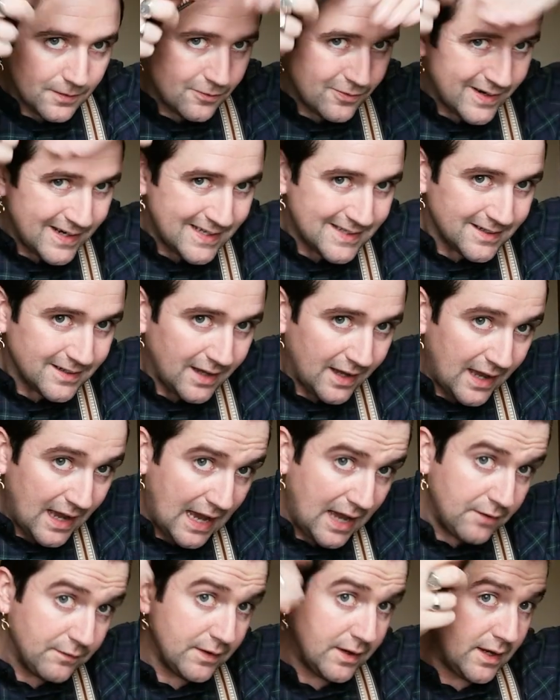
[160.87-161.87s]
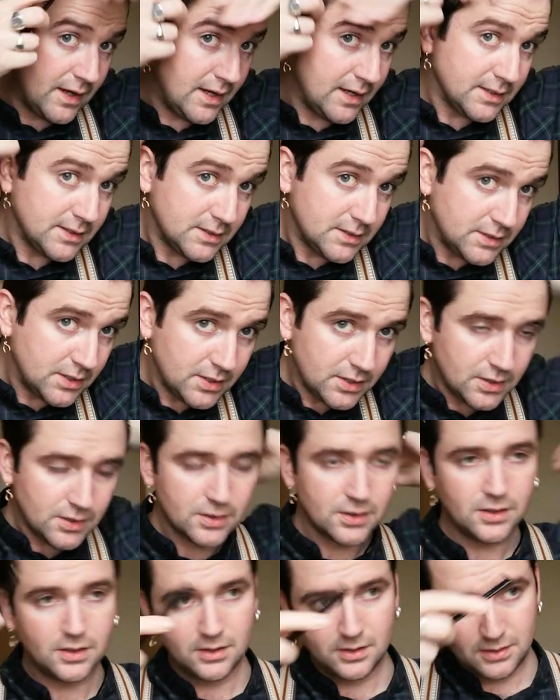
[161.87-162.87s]
the reason I have it
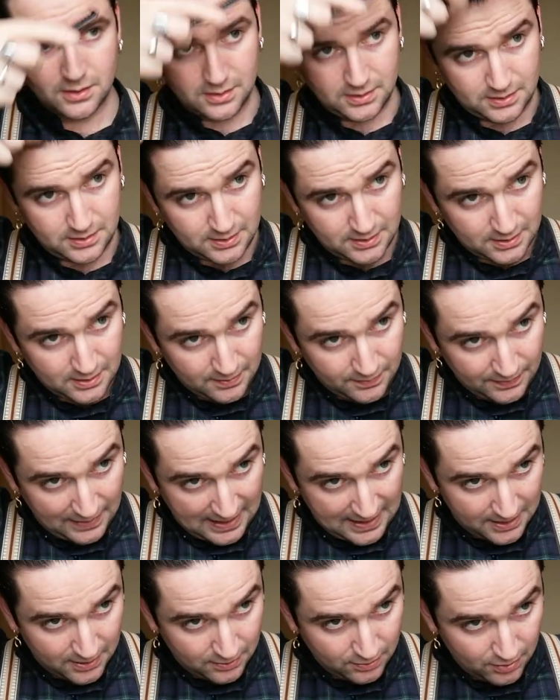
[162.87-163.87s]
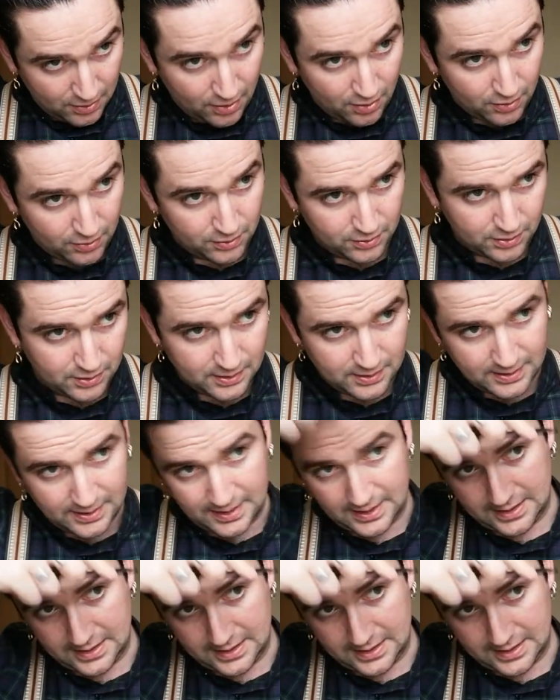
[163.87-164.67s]
that long